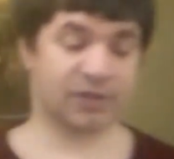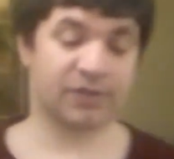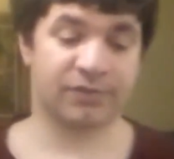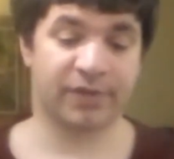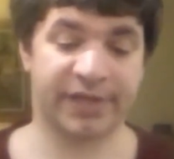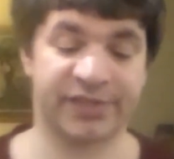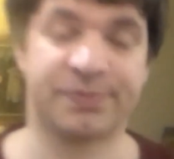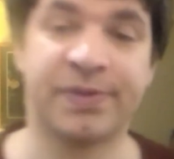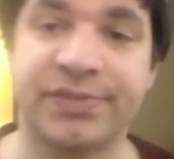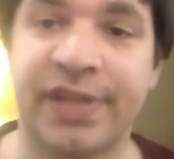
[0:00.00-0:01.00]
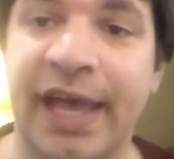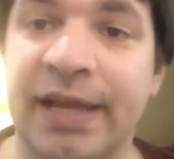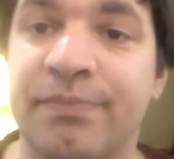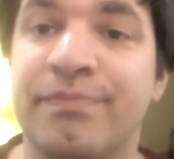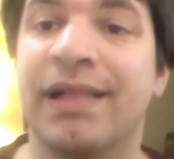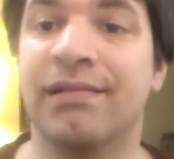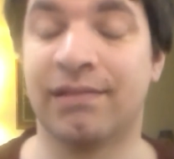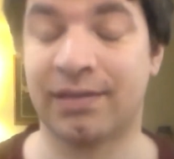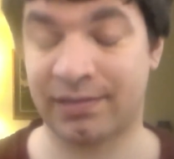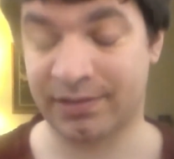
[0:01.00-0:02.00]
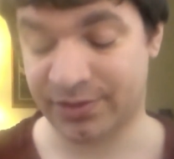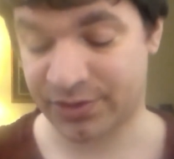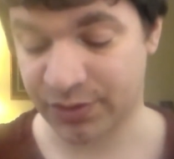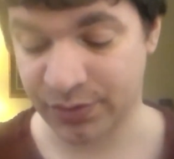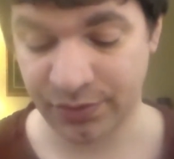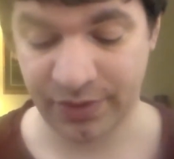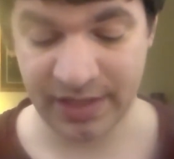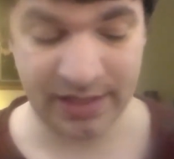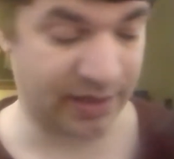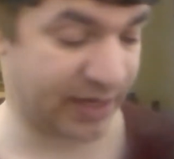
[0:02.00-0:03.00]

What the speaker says: Right, you're supposed to add milk to a